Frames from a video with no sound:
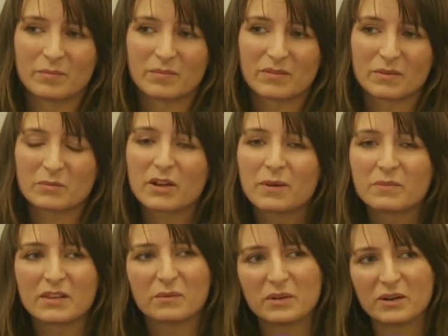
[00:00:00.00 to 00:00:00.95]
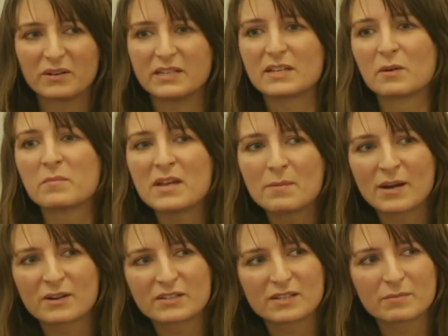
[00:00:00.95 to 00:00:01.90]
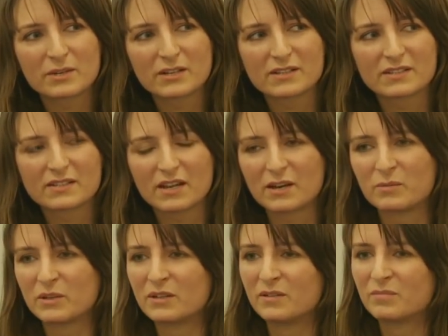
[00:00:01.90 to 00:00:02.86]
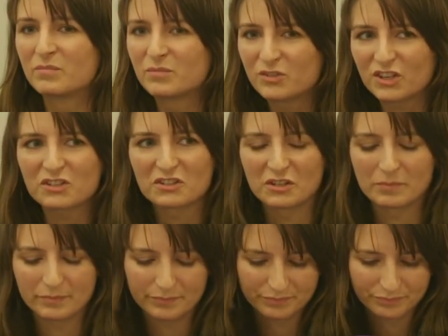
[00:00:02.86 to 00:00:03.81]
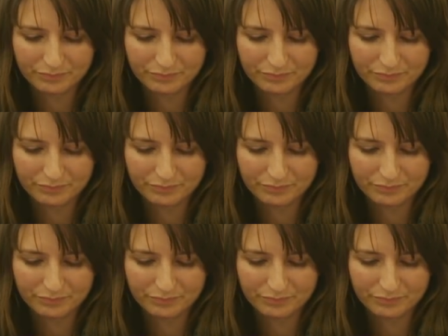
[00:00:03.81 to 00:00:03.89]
Sometimes they would only tell me about it because I wouldn't judge them.